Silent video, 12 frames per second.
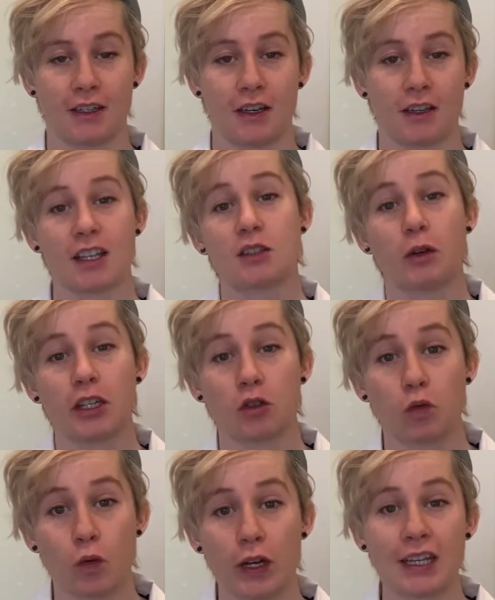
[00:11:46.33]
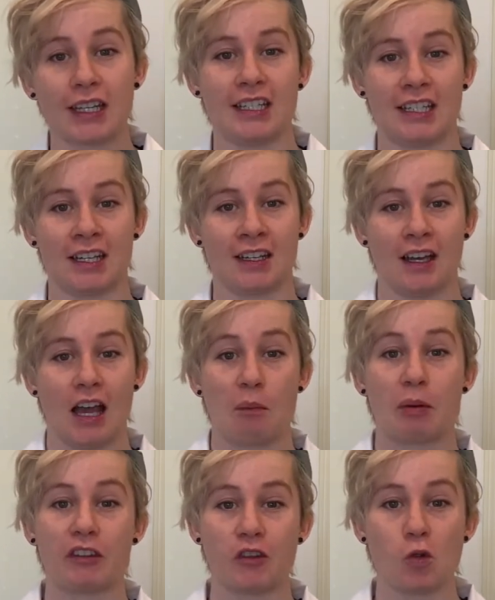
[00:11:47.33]
That's what you really need.
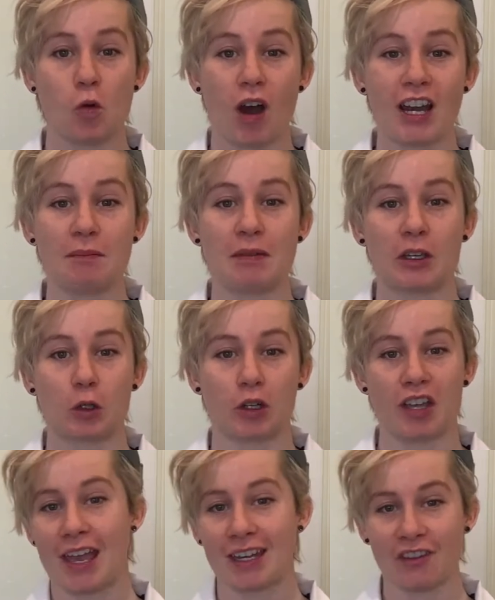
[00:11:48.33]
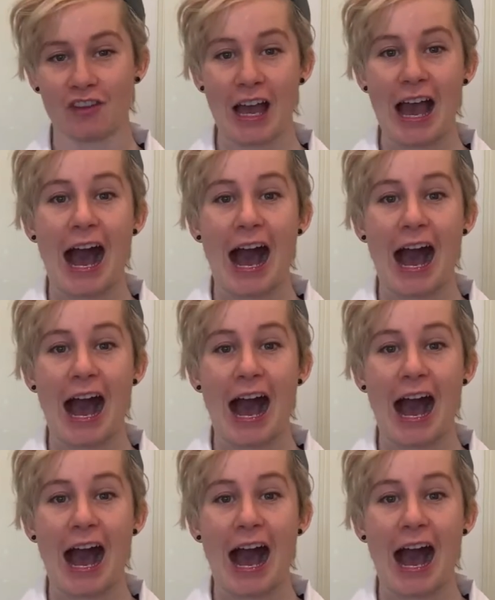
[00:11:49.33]
But if you want to be creative,